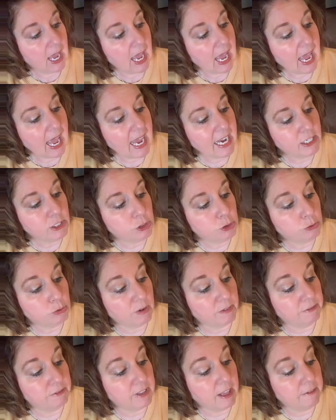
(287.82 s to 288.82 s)
extra
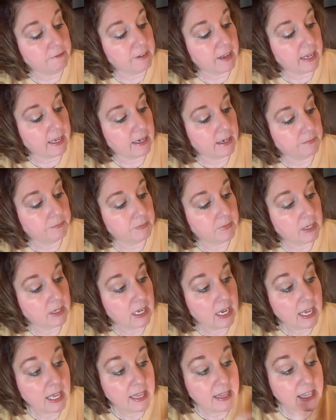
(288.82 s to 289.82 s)
fluffy.
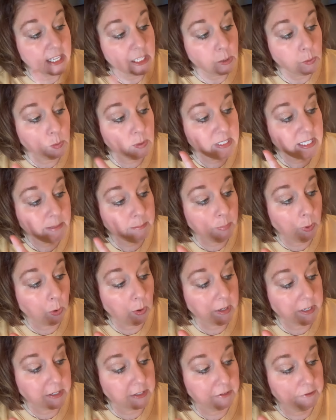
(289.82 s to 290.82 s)
This was
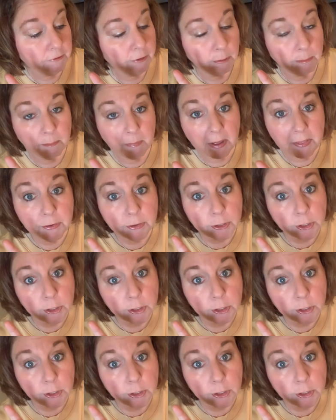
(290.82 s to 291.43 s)
important for Mother